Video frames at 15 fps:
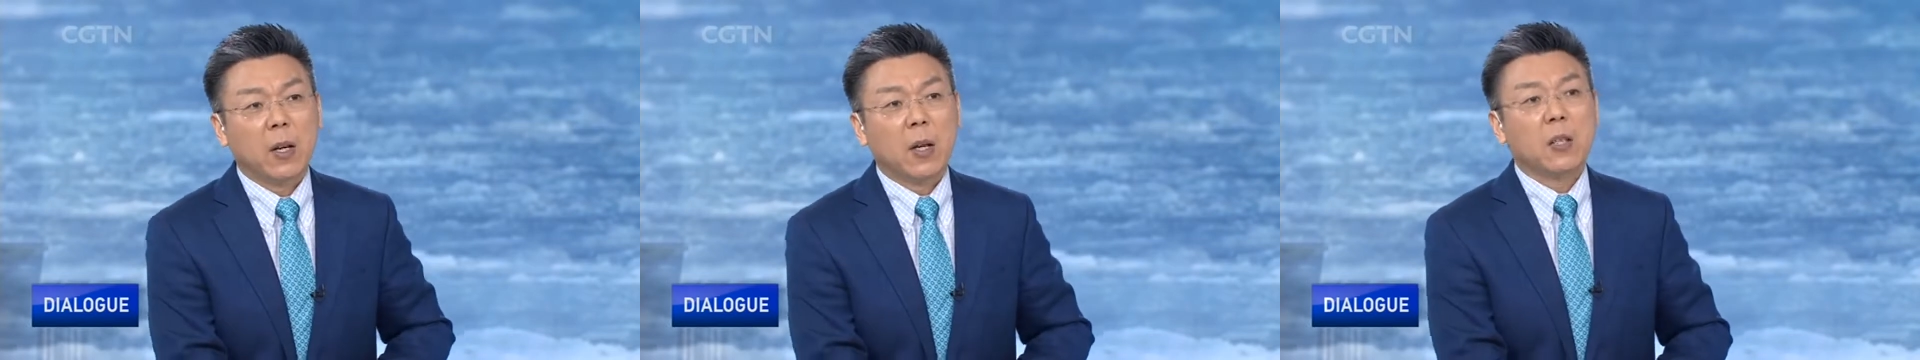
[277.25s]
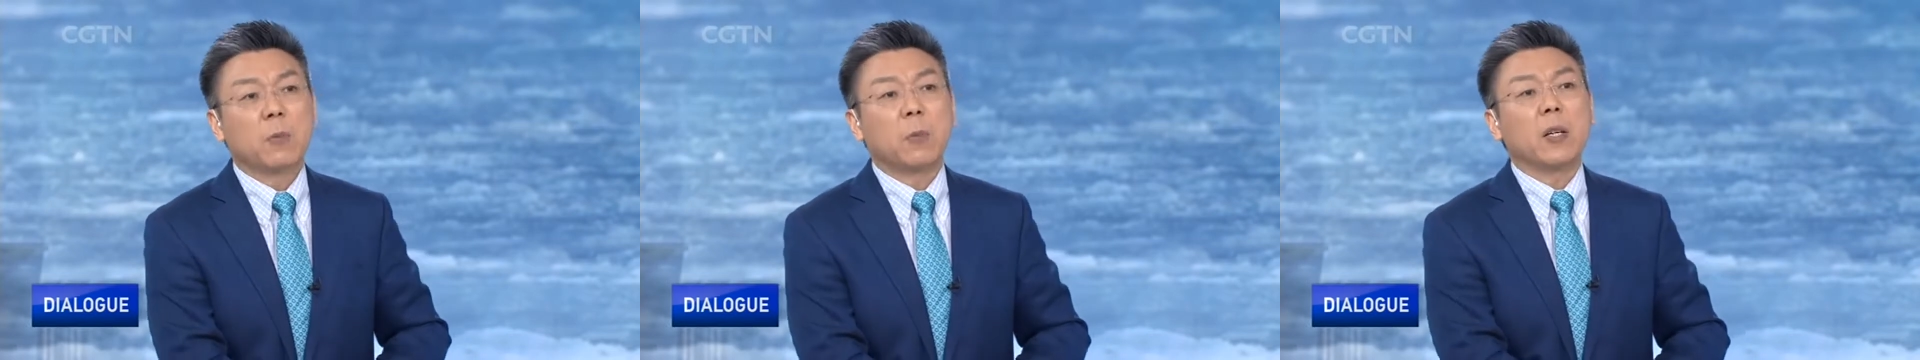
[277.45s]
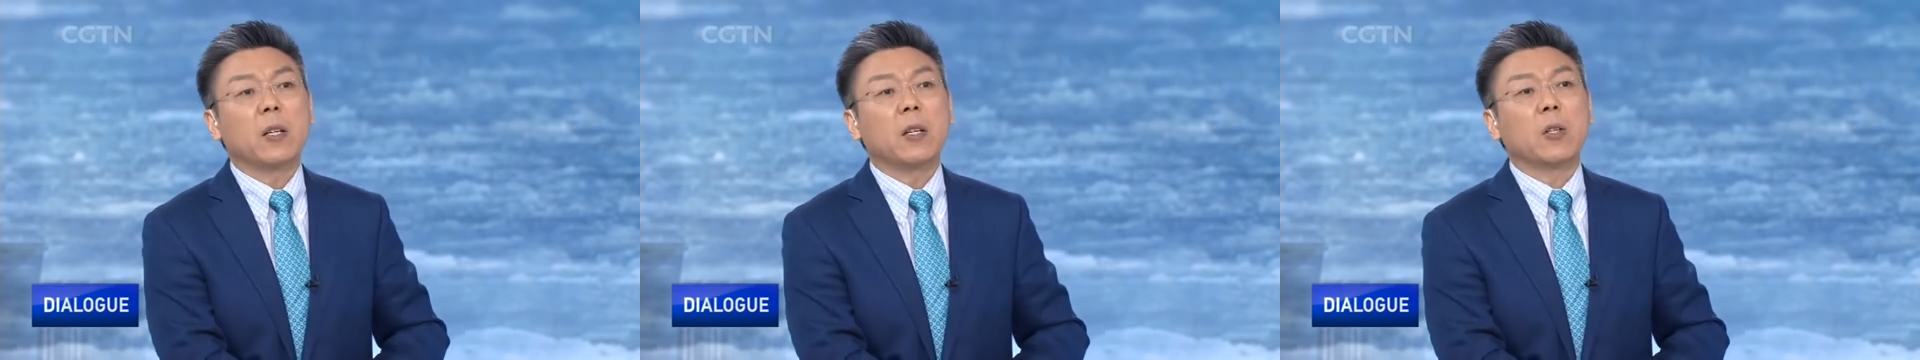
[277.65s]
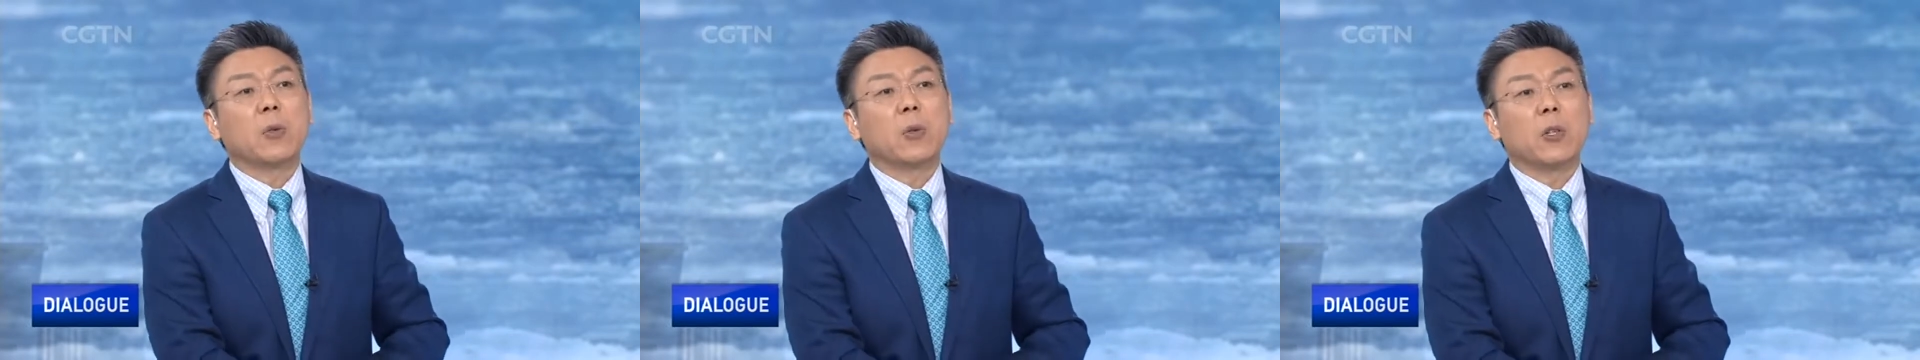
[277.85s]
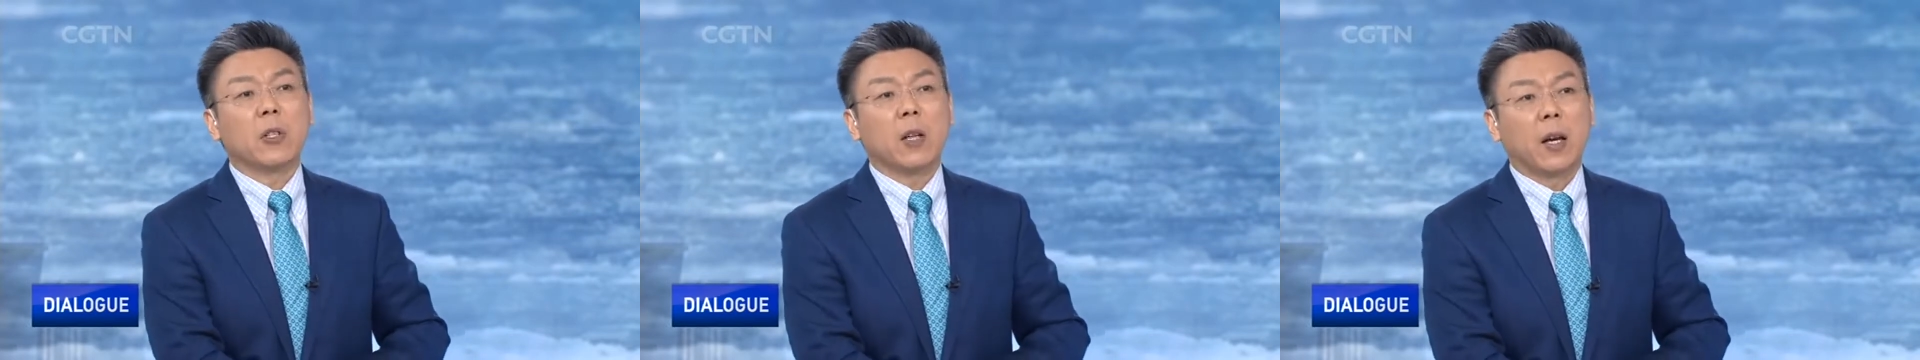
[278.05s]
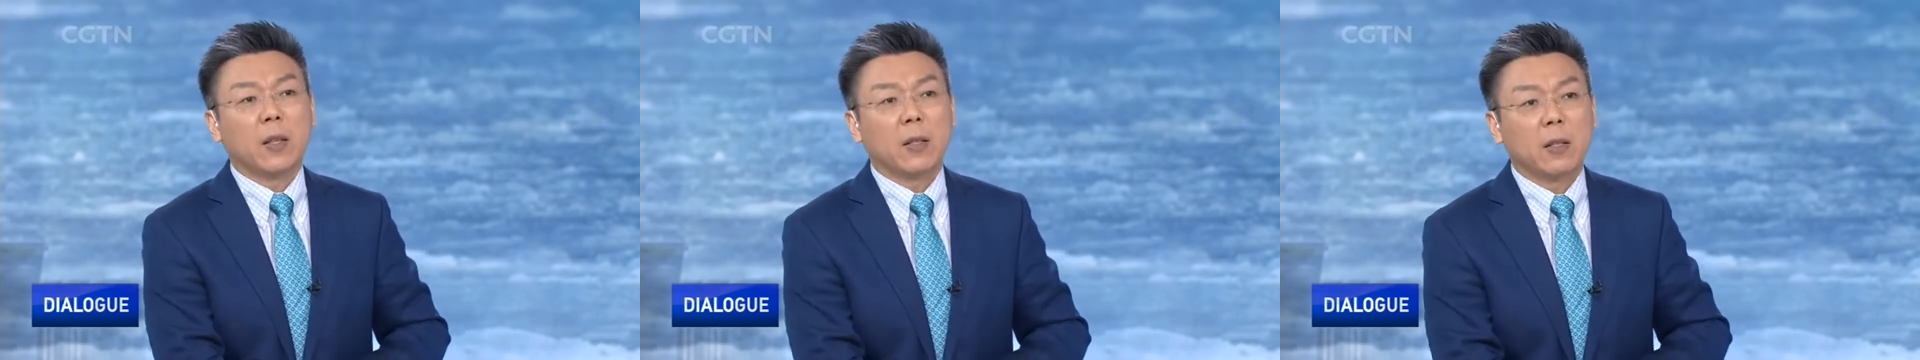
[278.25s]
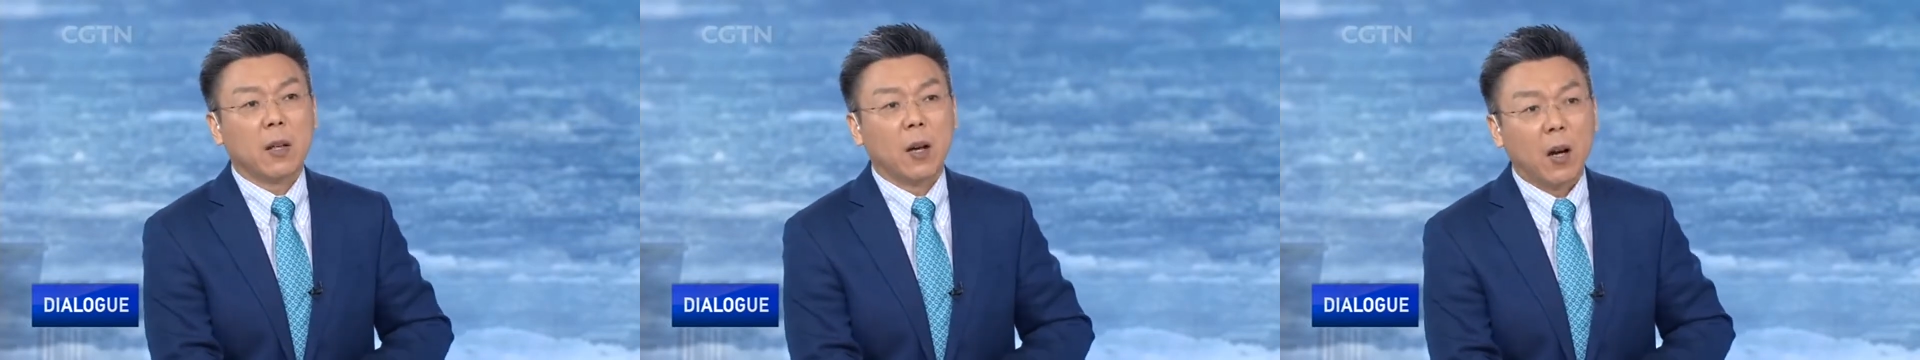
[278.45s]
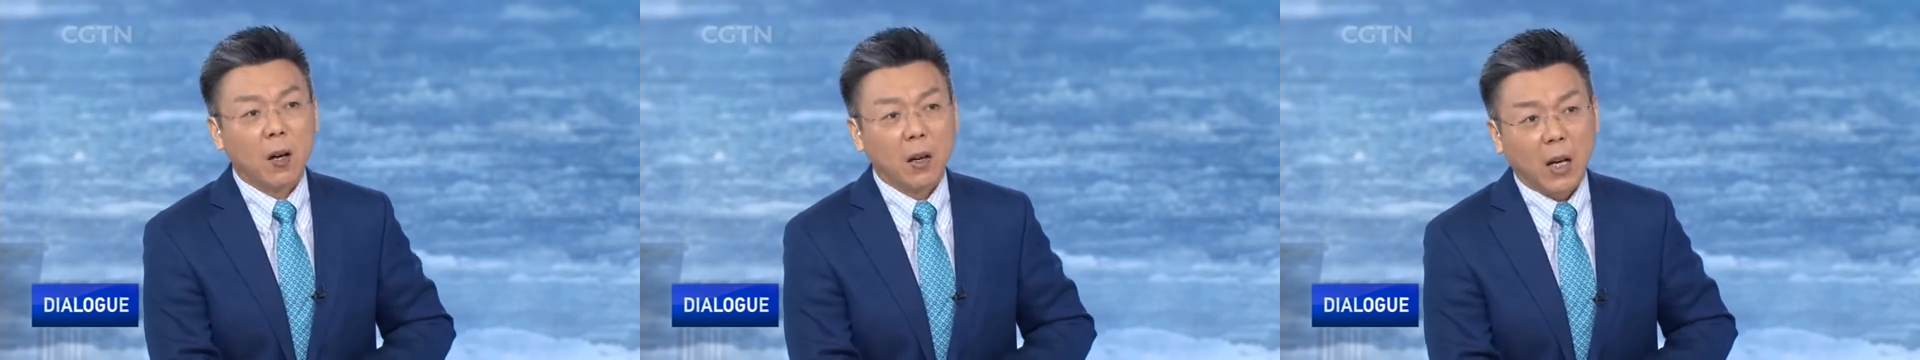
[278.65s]
speaking to each other
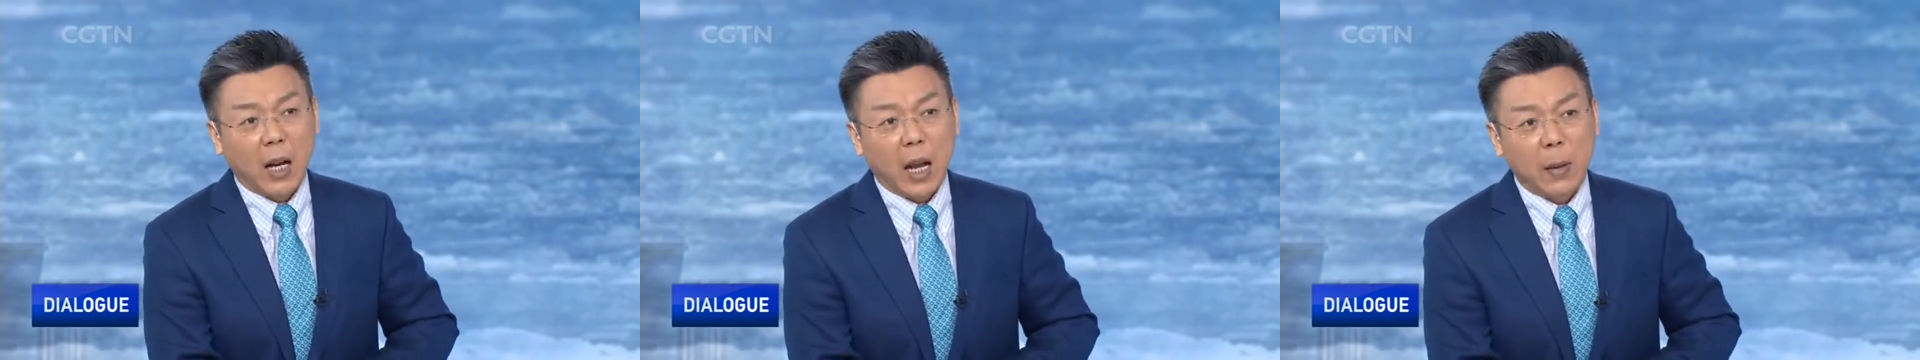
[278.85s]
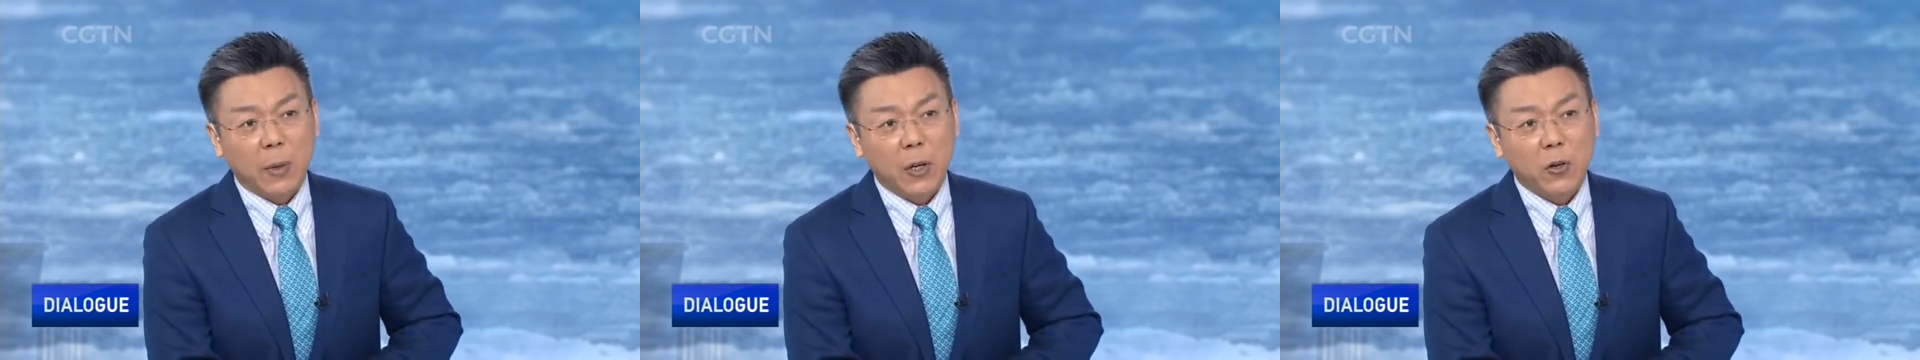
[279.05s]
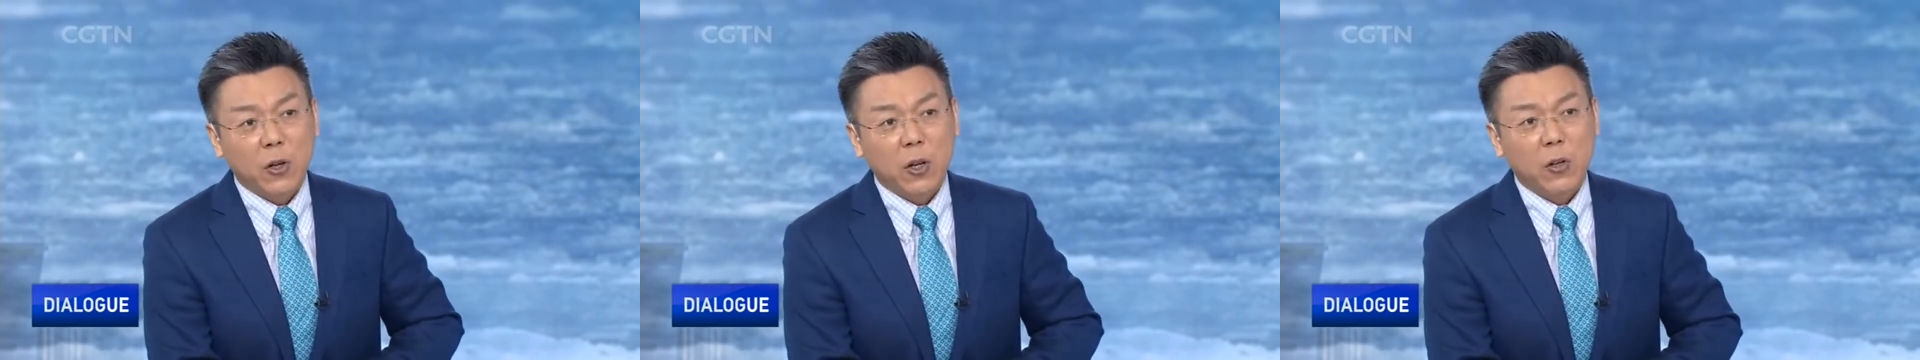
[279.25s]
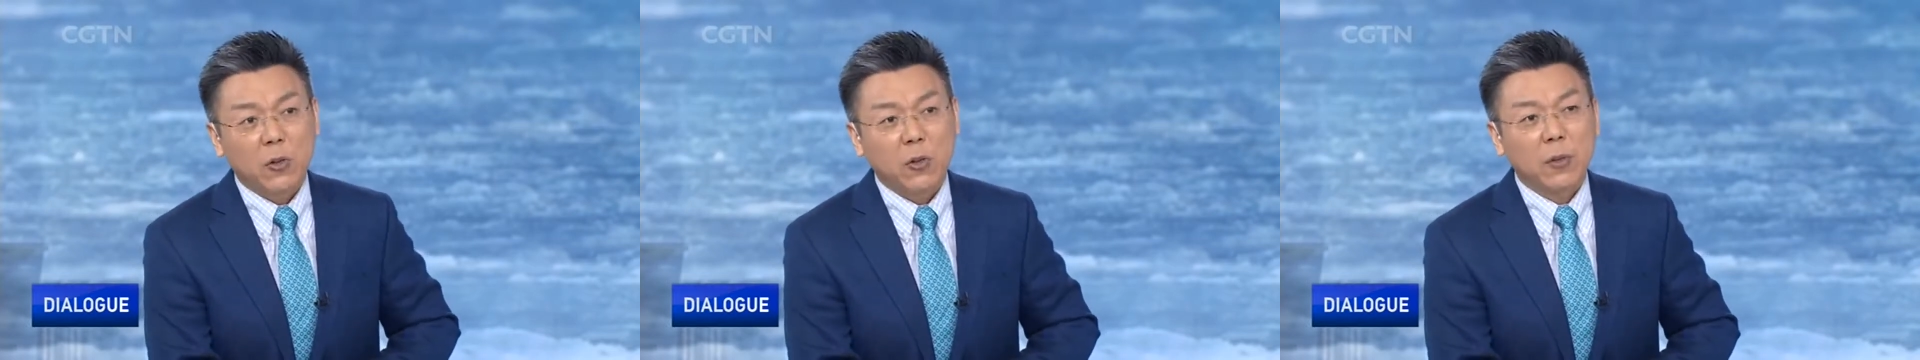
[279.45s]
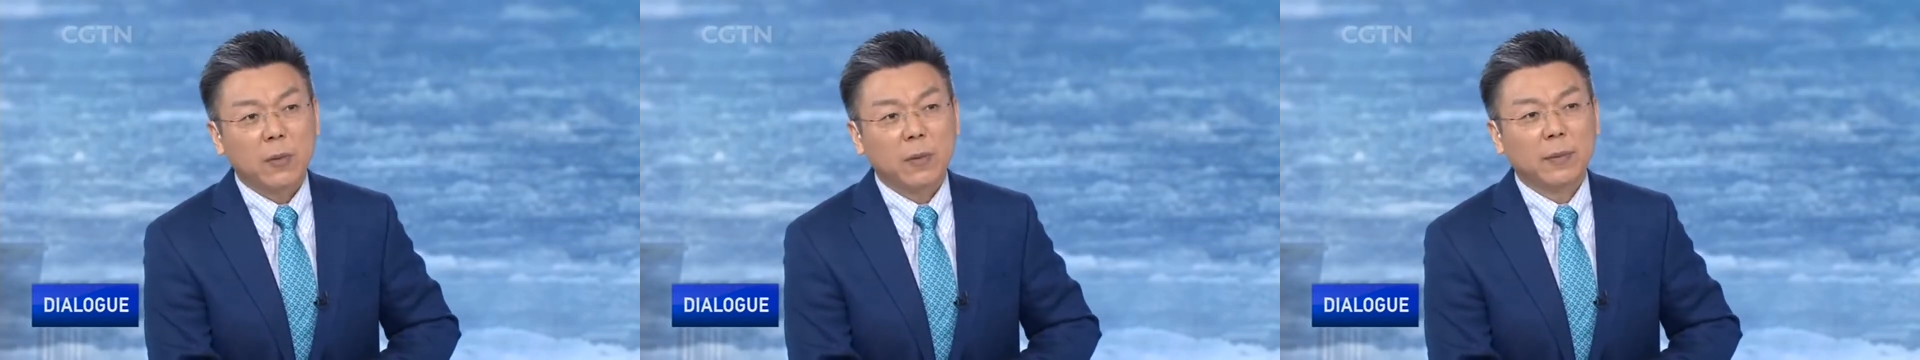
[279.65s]
on climate change?